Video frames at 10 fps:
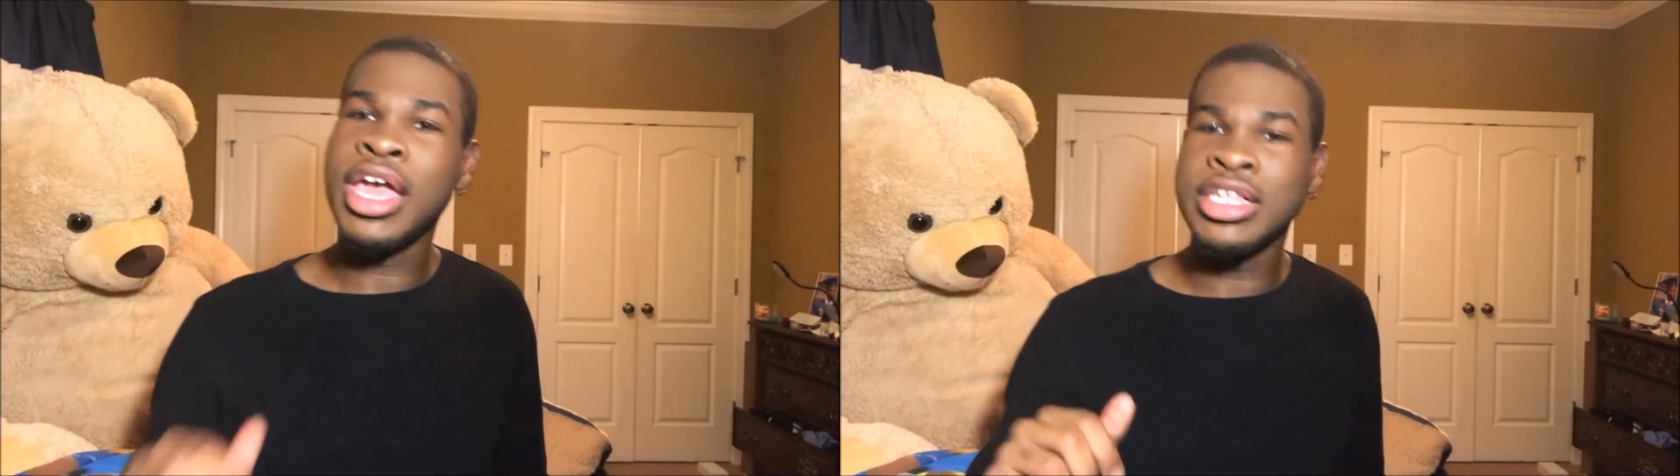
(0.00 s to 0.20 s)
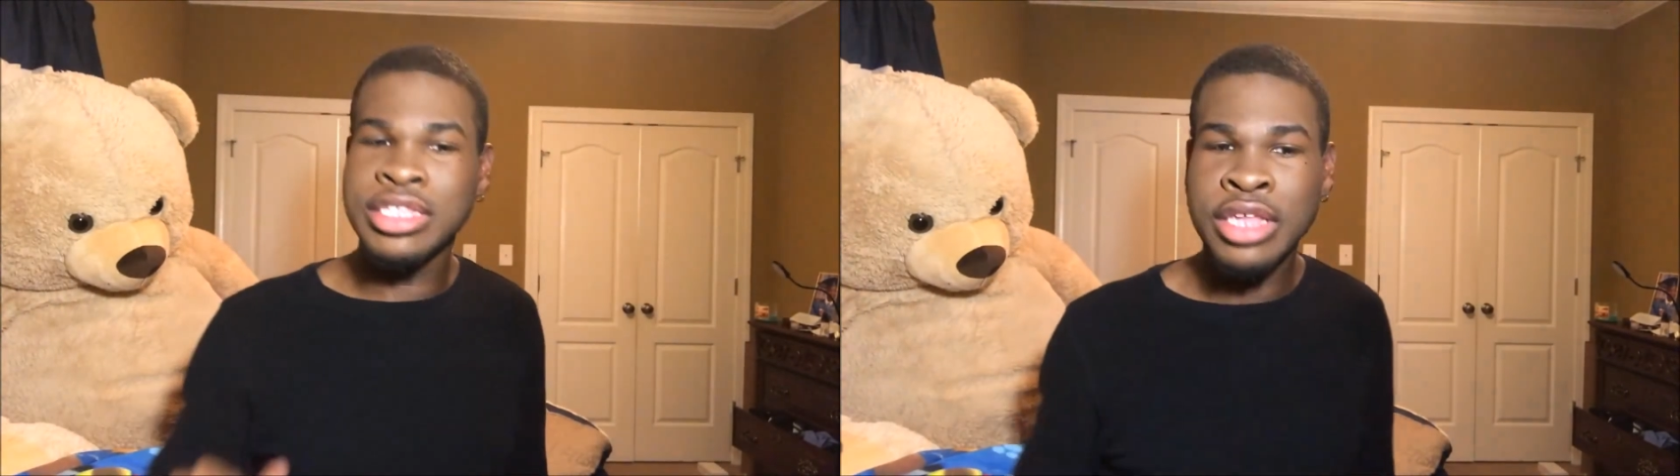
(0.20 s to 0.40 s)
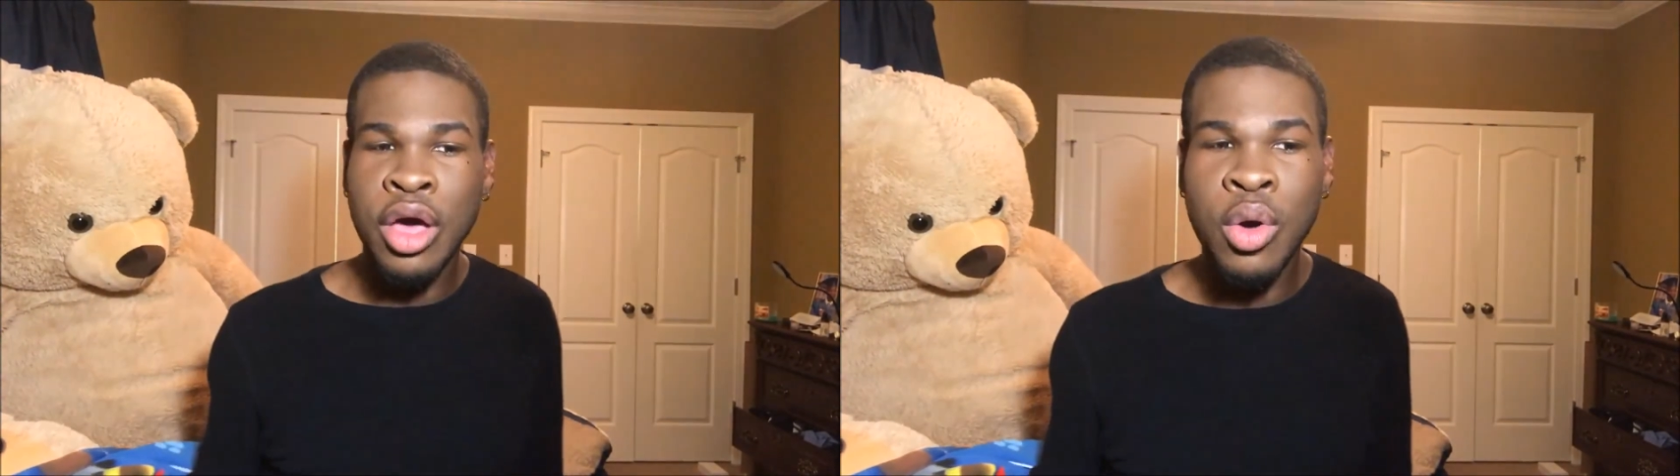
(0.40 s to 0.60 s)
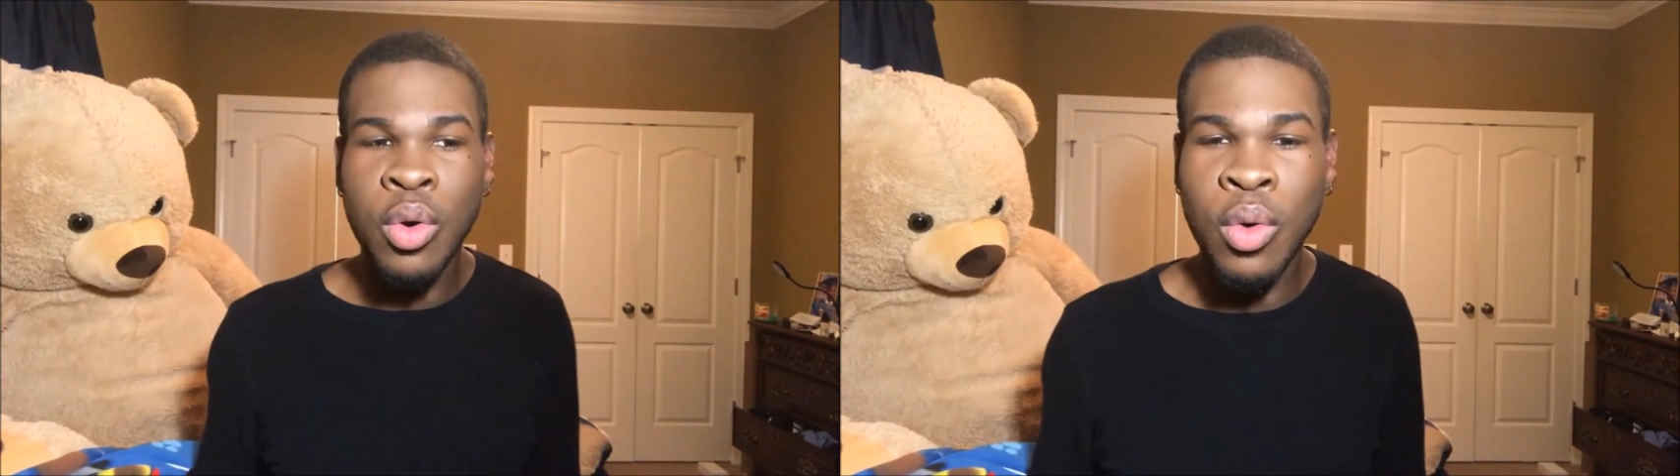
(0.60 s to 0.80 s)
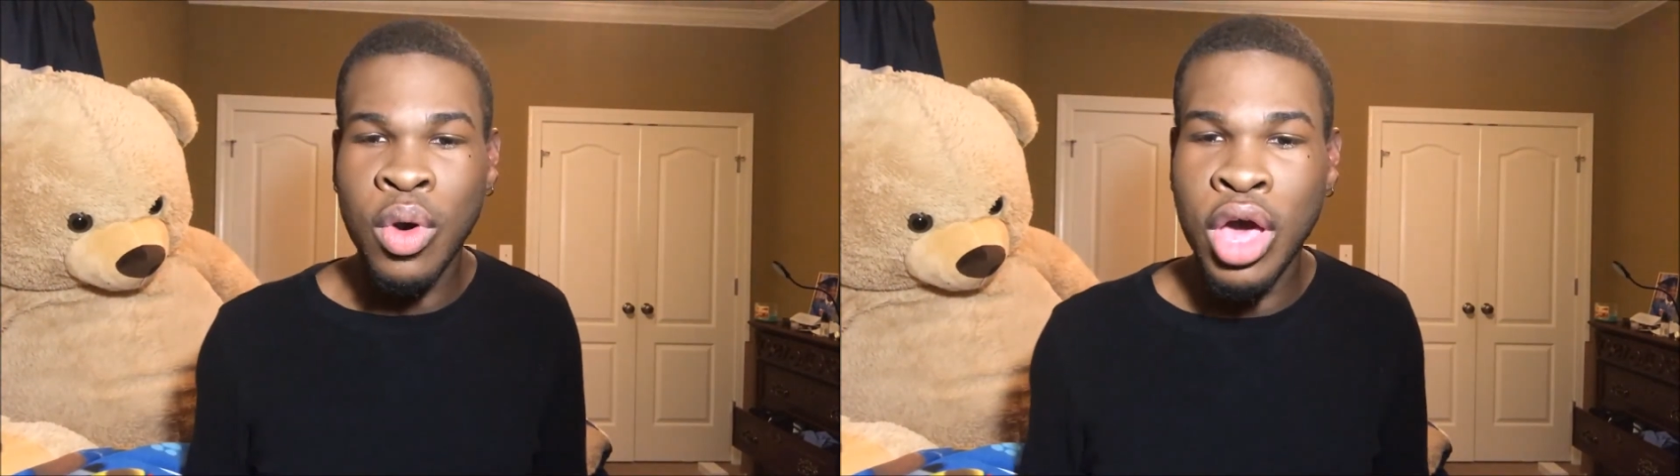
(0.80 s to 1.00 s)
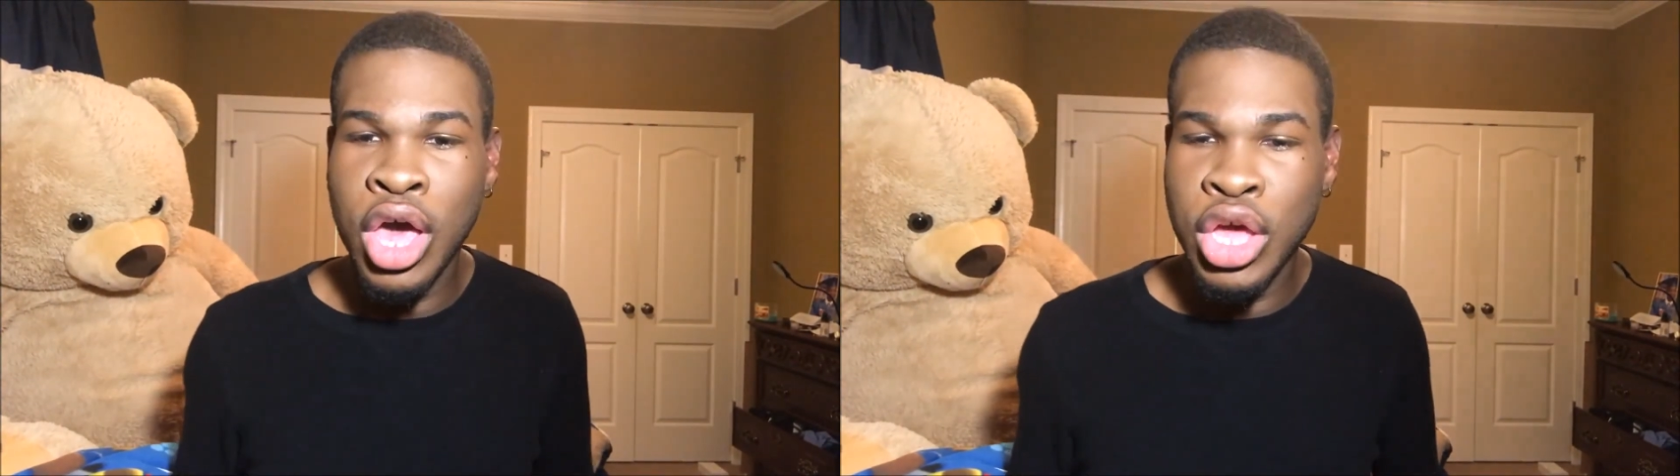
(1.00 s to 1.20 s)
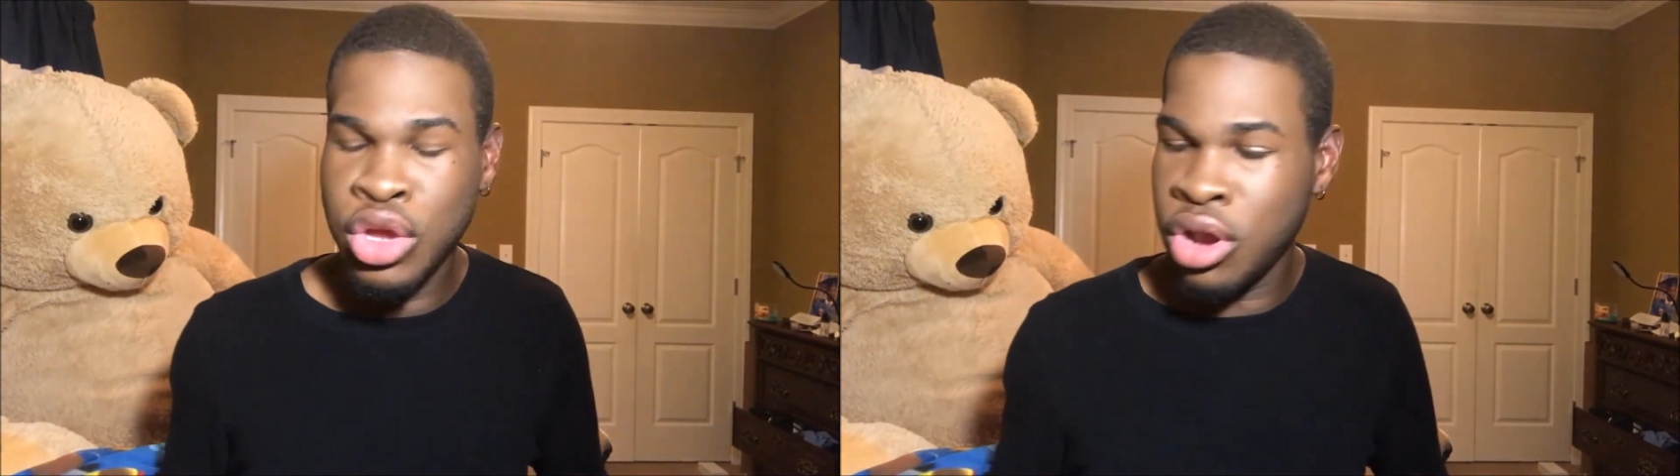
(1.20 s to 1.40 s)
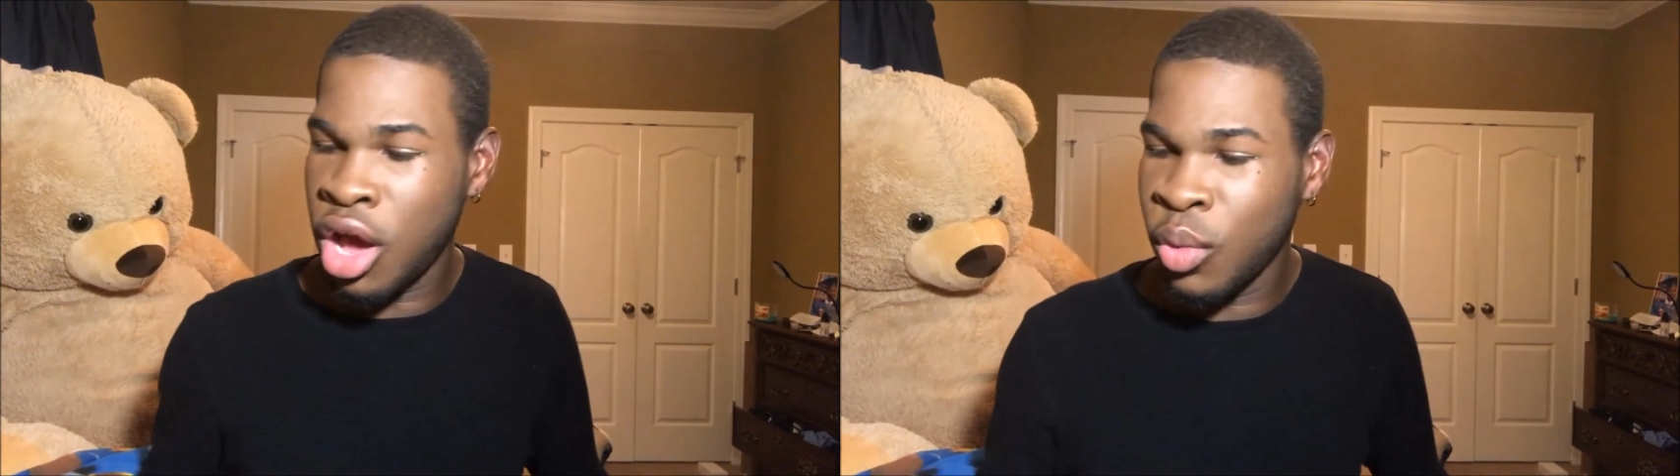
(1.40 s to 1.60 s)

And so, you know,